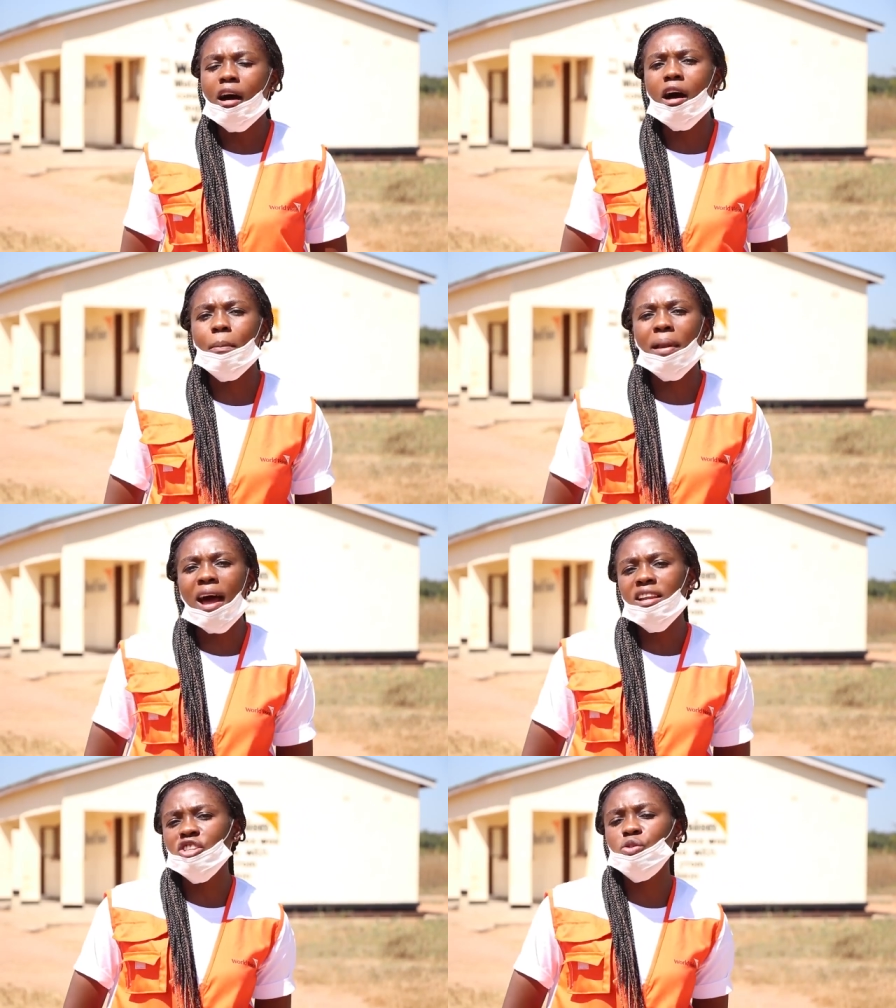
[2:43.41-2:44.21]
Our
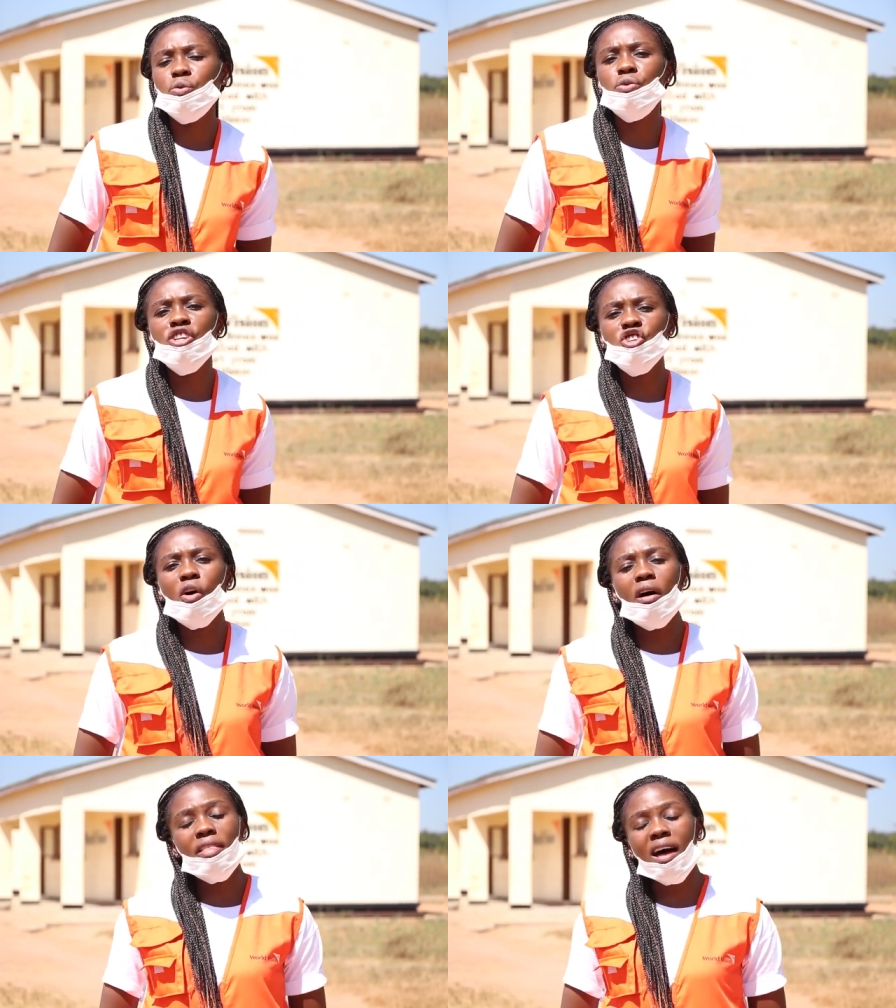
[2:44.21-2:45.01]
plan is to reach
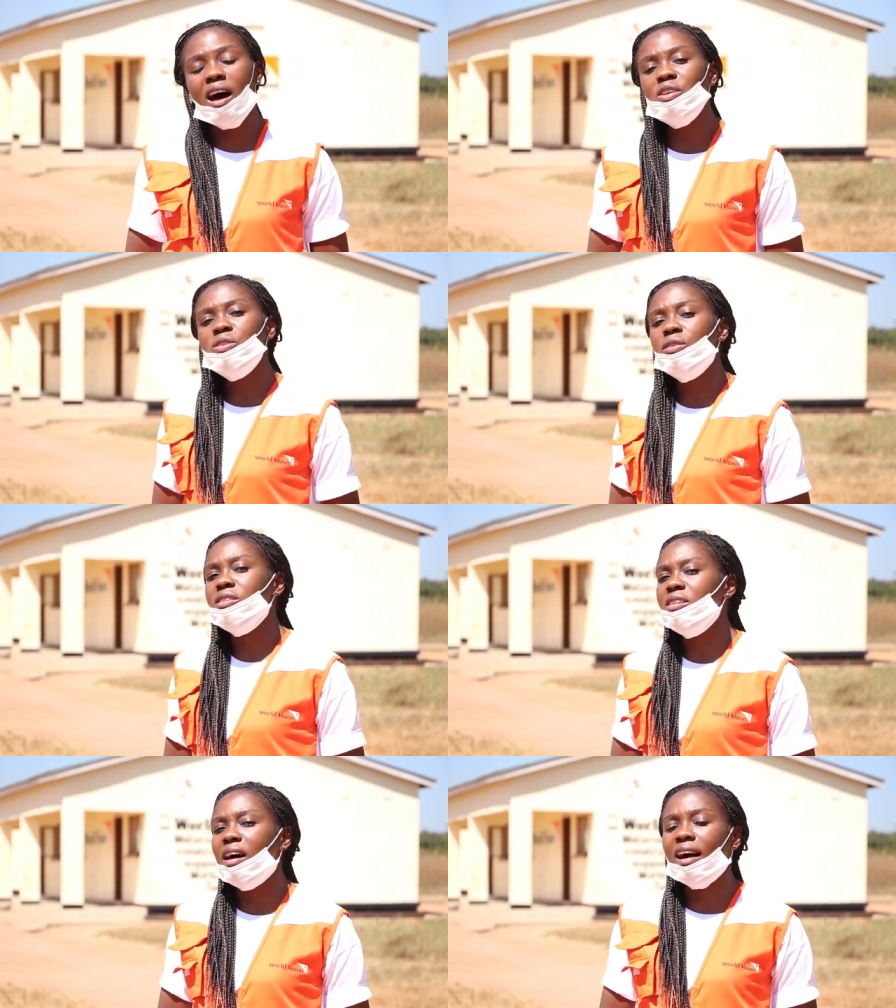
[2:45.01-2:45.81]
all the
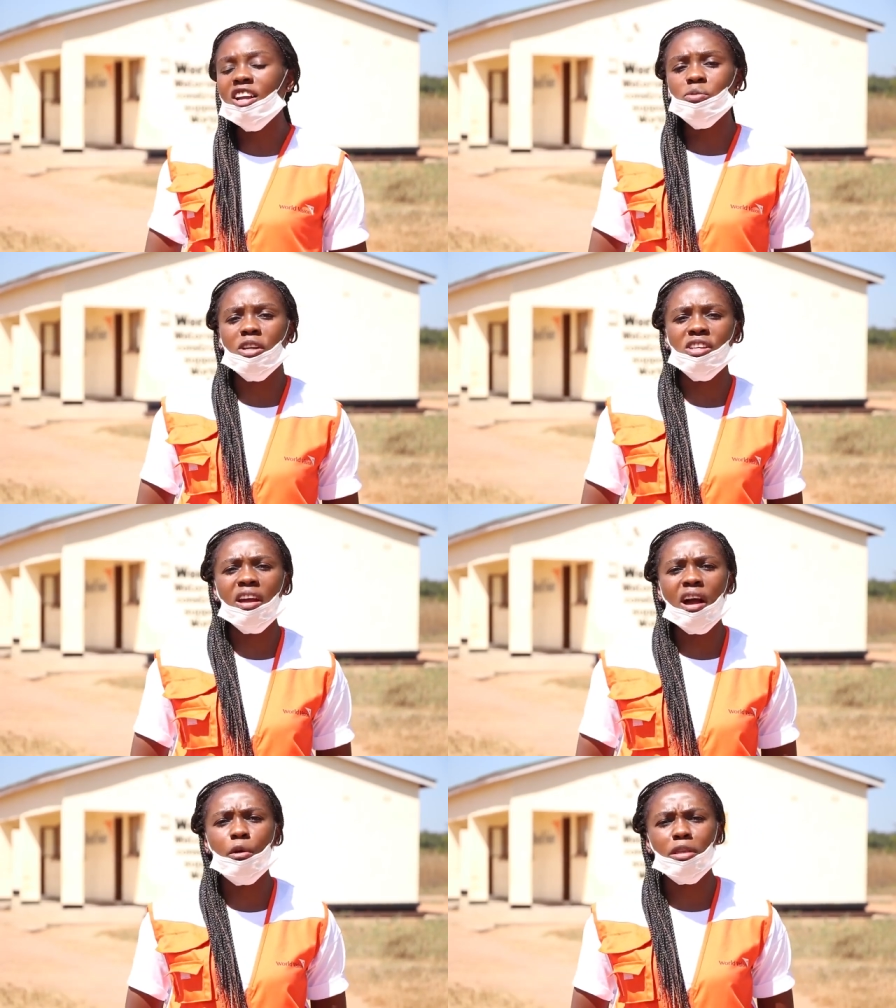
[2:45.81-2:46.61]
households in our catchment
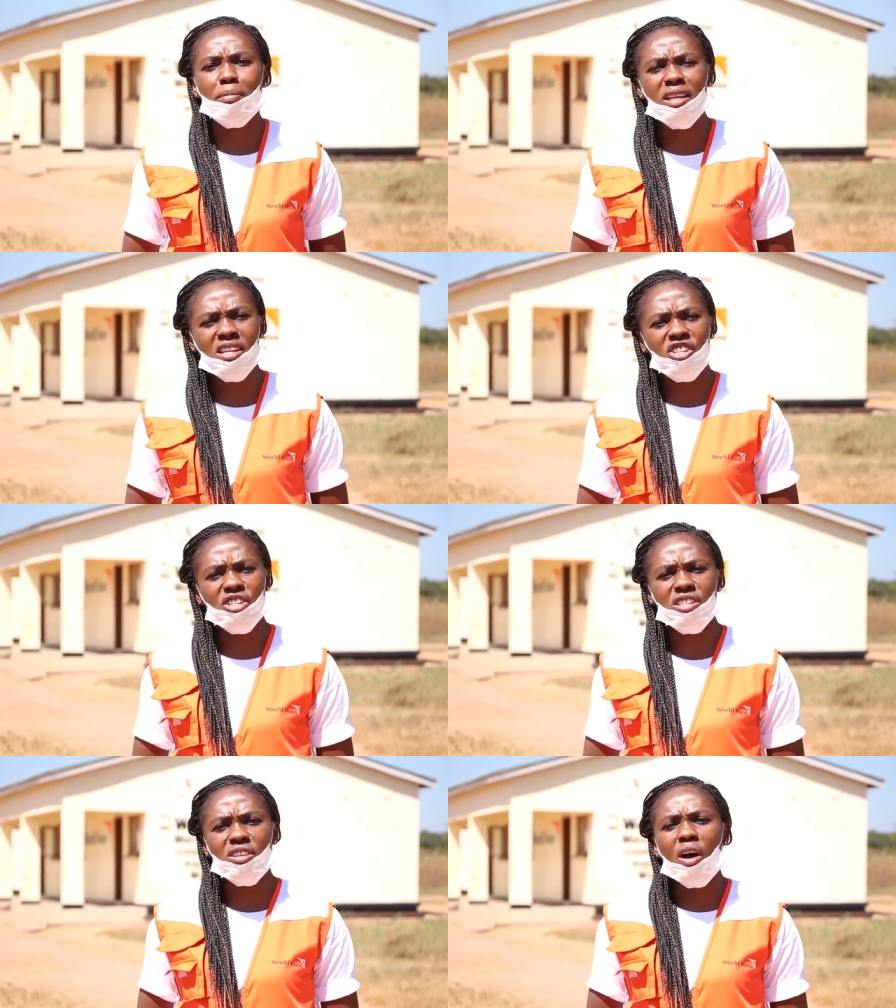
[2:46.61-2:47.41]
area with
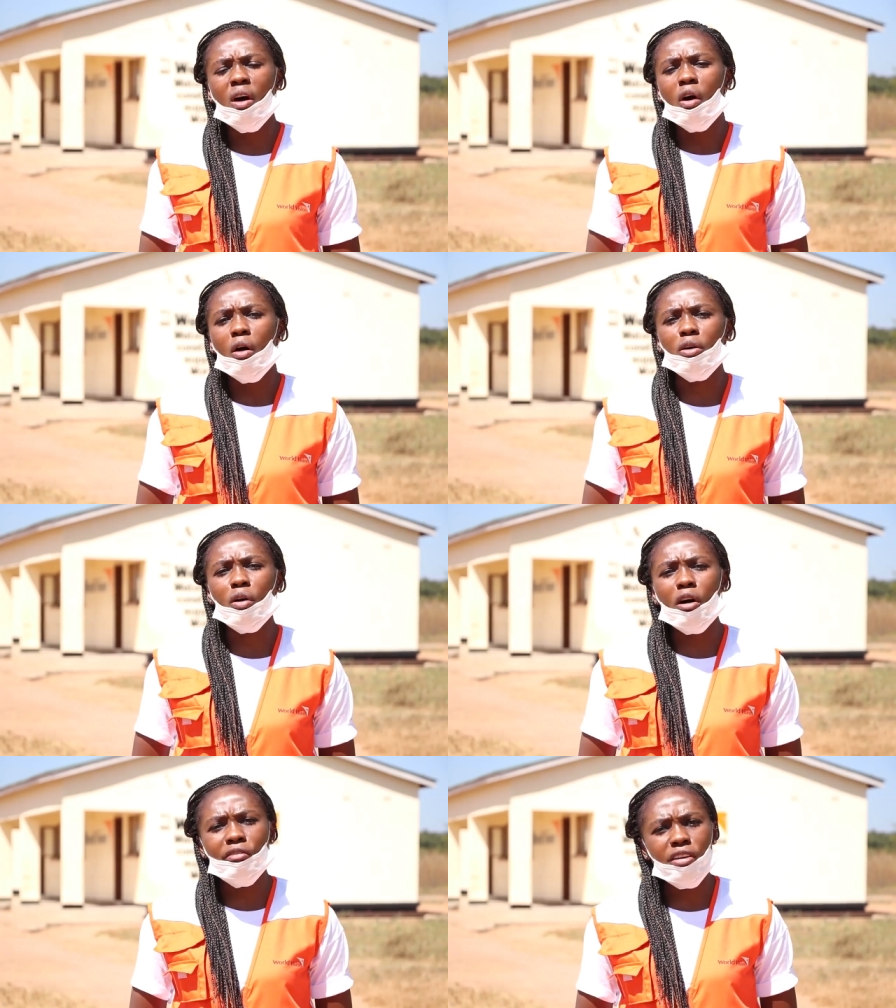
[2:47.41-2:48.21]
messages
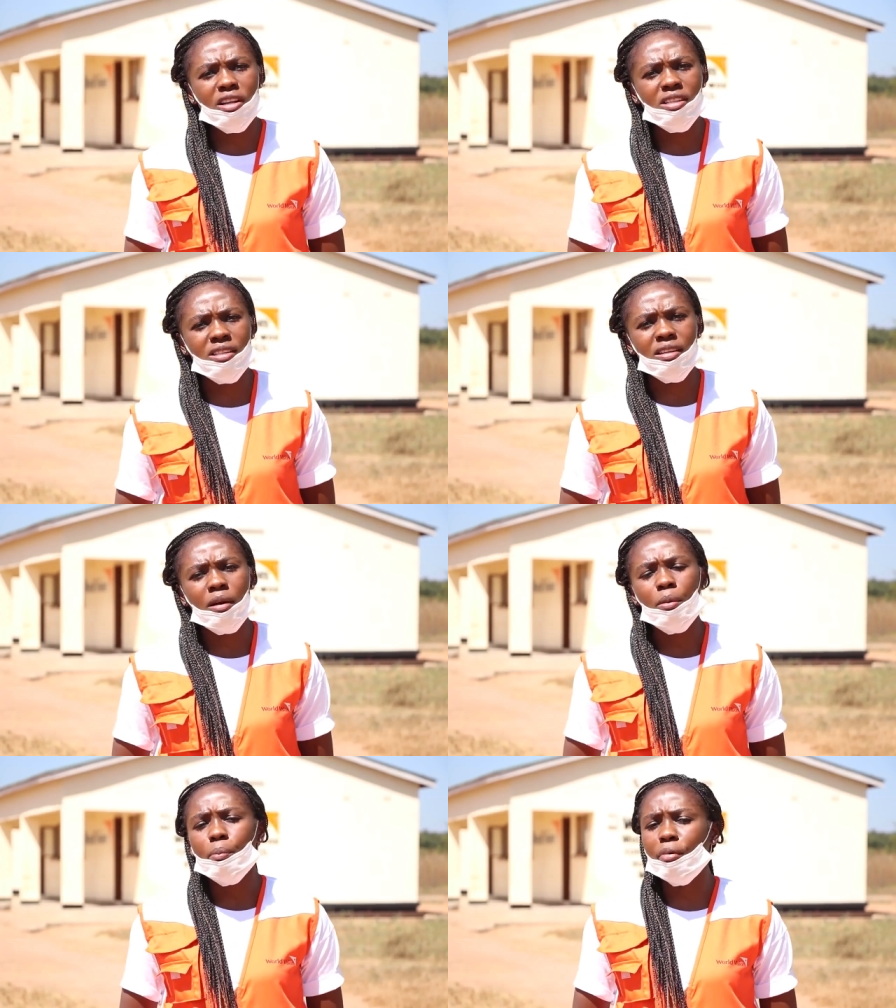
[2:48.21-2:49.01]
on COVID
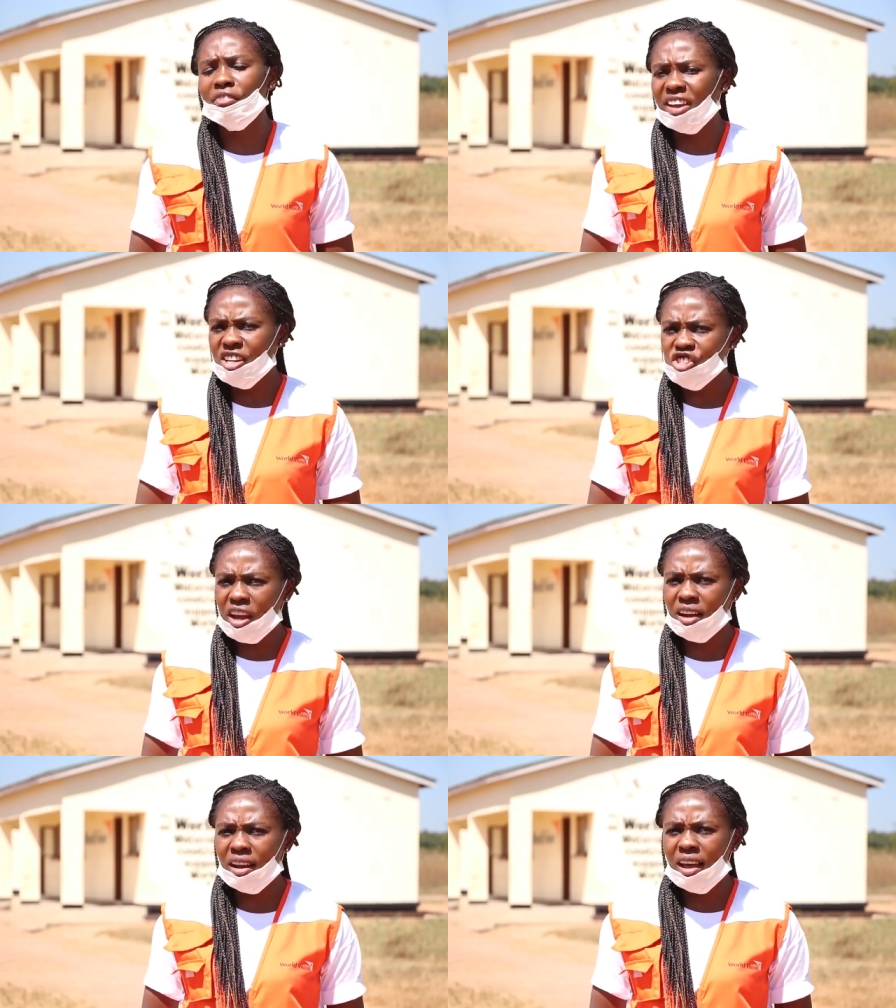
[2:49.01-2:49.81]

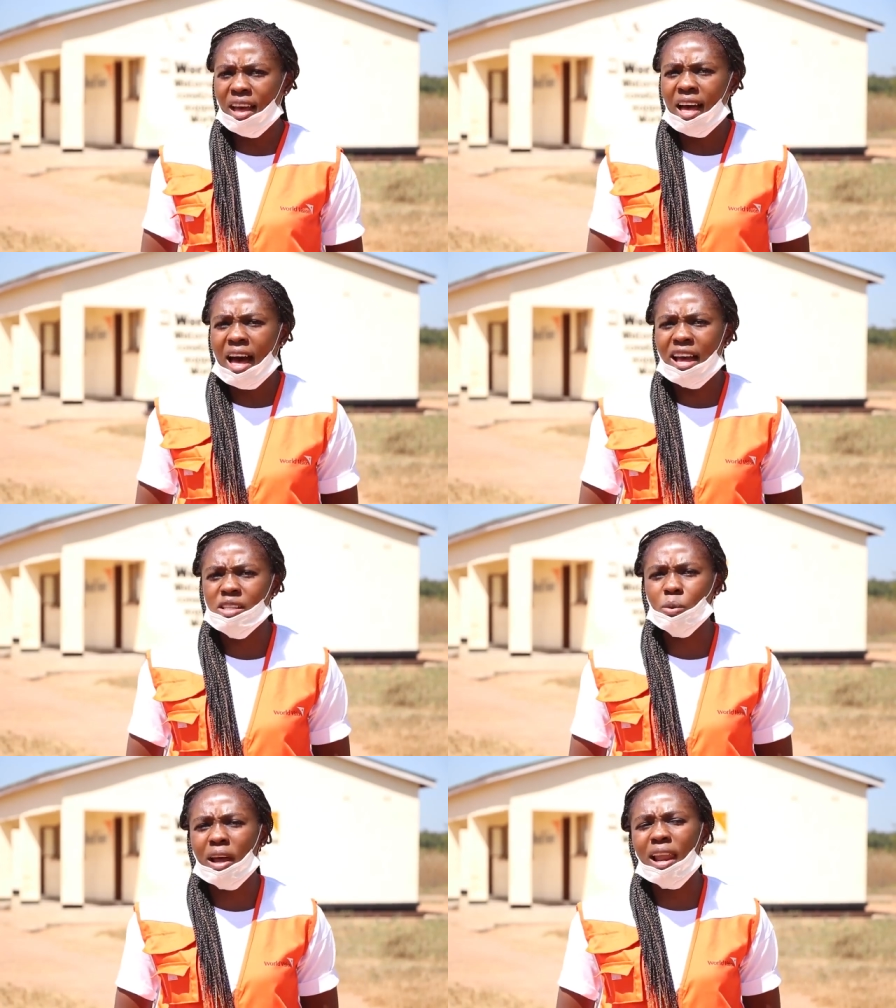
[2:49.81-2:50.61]
prevention
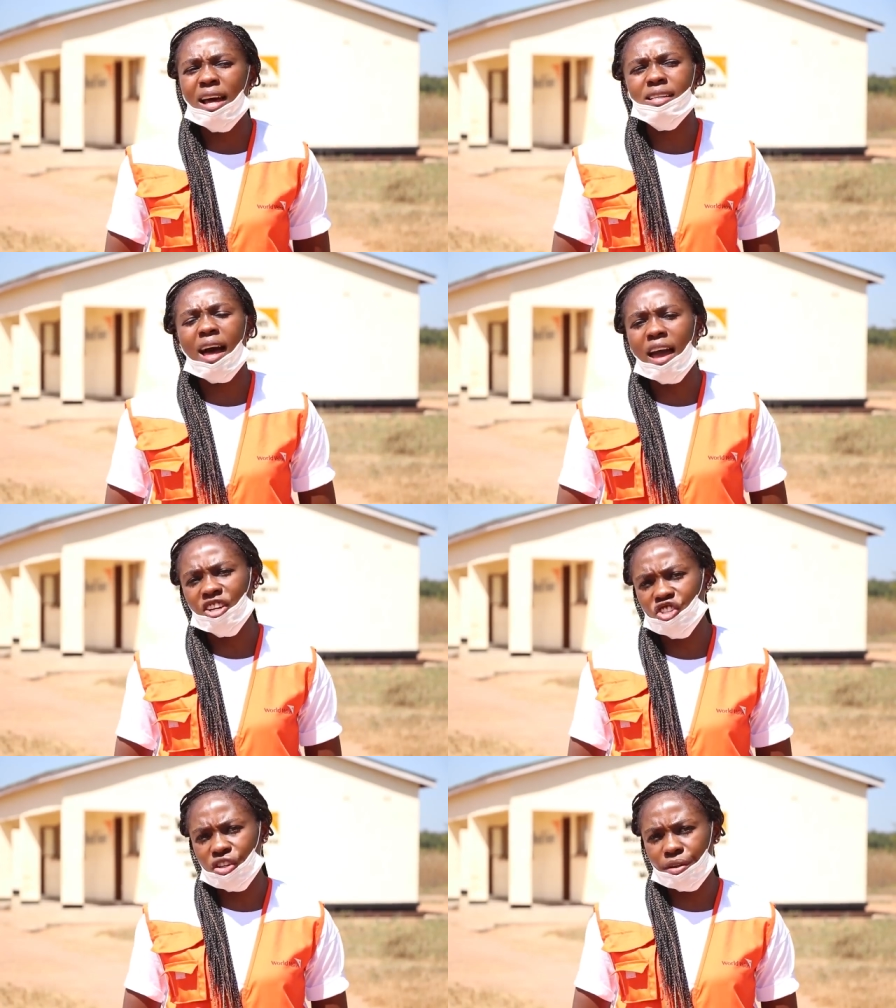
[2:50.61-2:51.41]
as well as
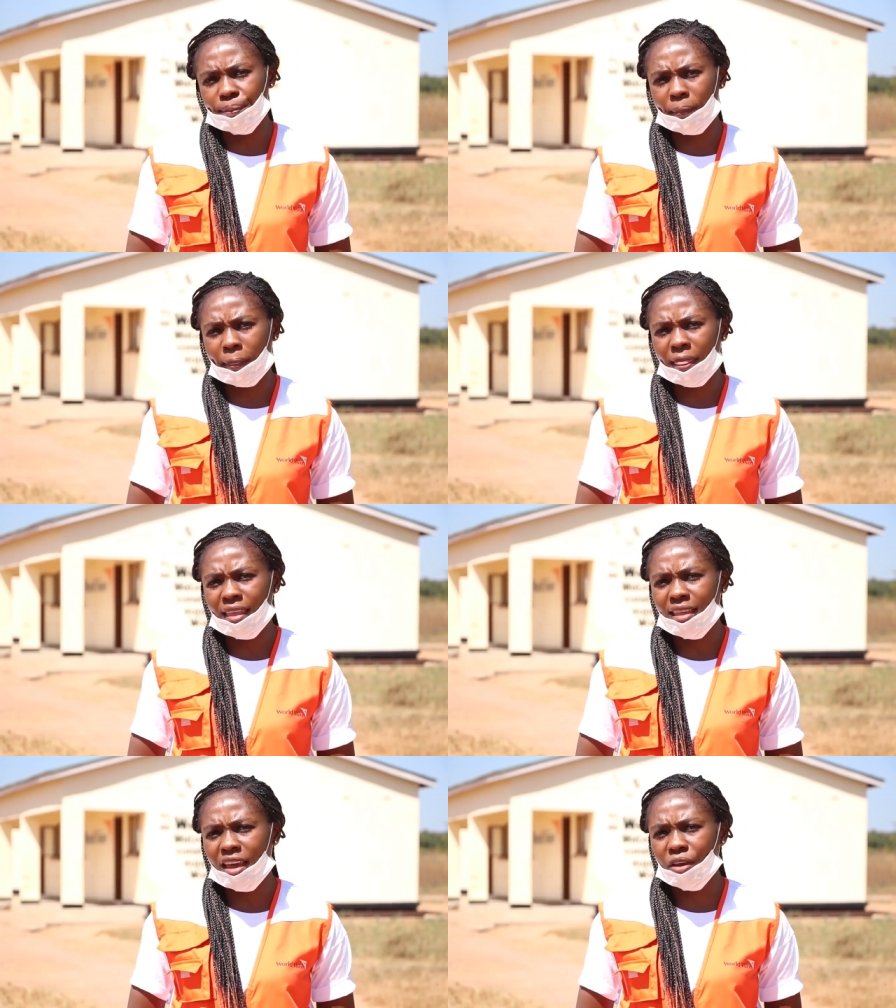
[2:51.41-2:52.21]
hygiene.
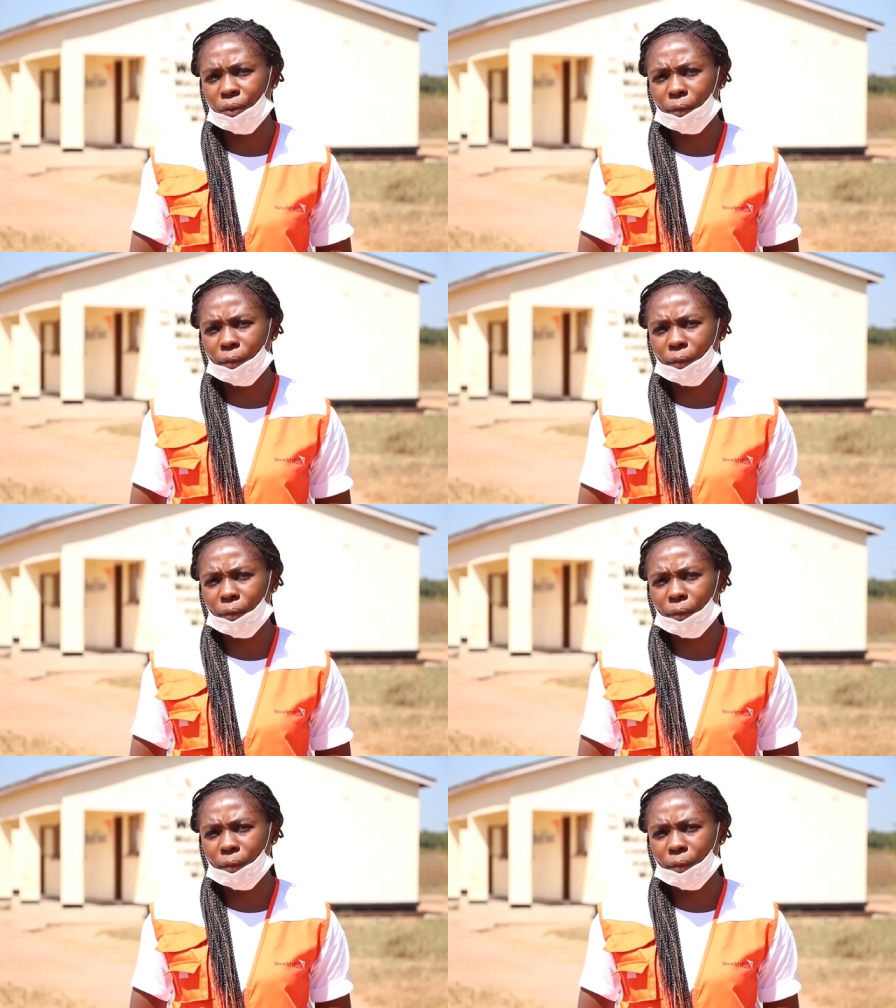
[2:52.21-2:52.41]
Thank